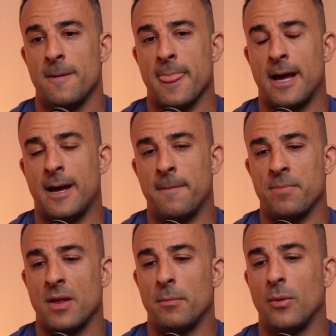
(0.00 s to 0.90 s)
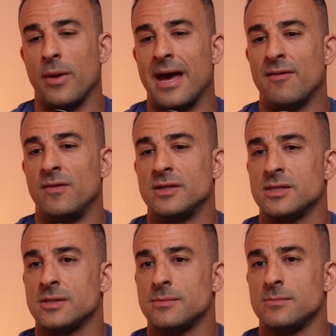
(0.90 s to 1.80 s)
but we have
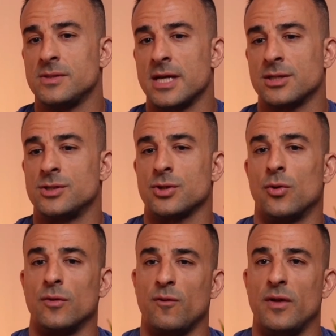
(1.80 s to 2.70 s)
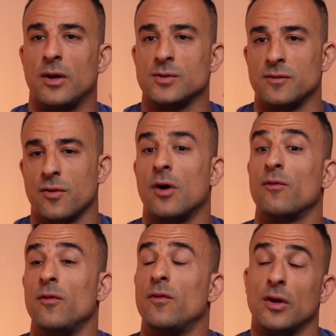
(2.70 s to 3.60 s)
this sections called the Kung
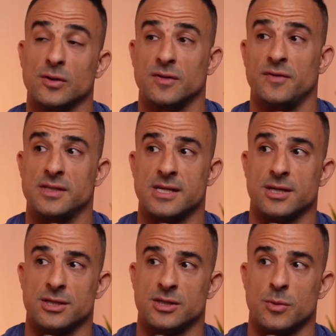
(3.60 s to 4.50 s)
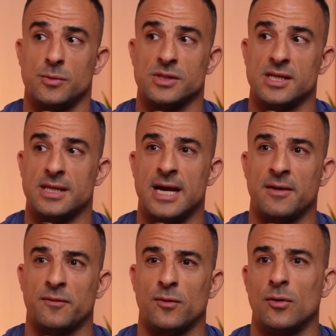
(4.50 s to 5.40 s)
Fu philosophy sections, where we sit
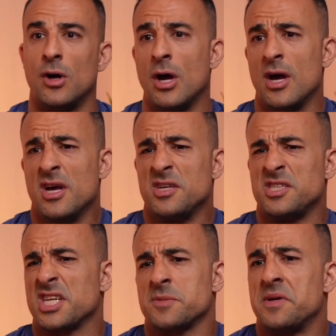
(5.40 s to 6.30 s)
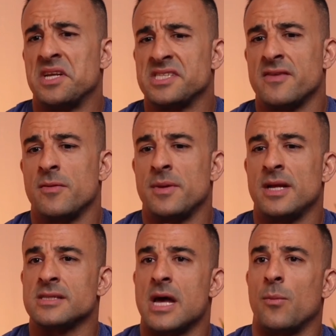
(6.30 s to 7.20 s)
down for 6 minutes, 7
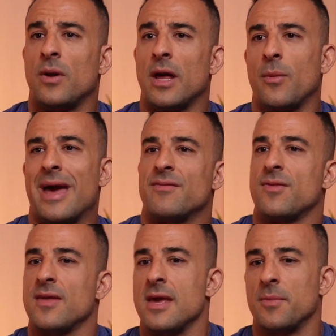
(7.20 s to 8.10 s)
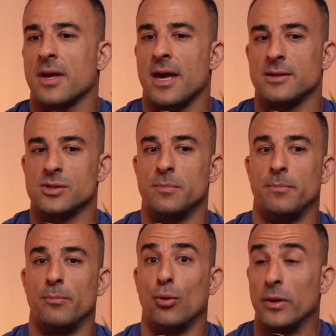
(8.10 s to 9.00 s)
minutes, and we have a theme. Okay, so
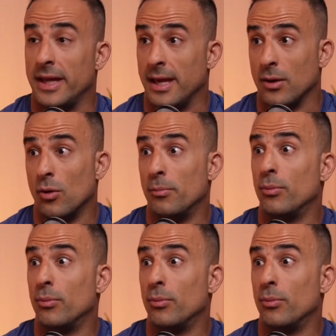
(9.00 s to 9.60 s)
bullying, or